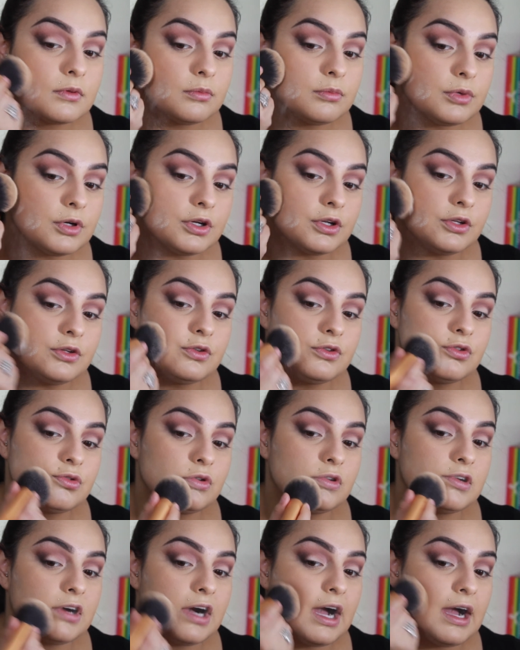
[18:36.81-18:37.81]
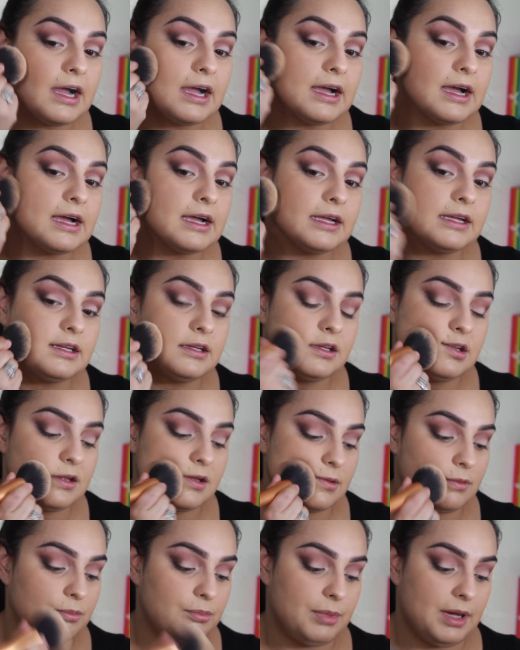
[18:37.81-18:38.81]
Per usual, I
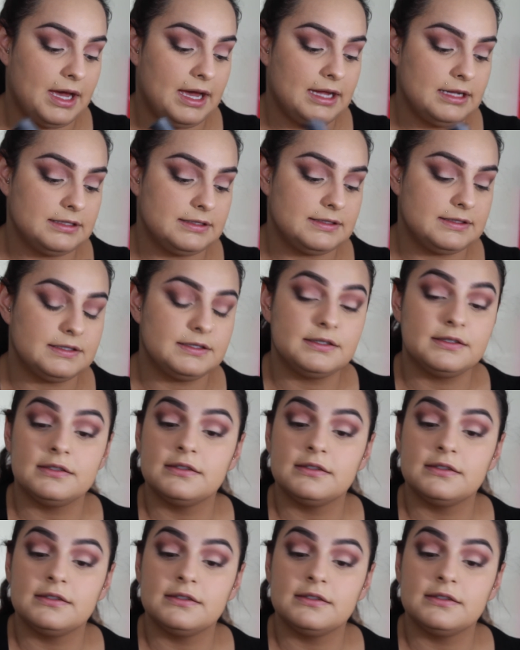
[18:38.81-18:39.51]
pat,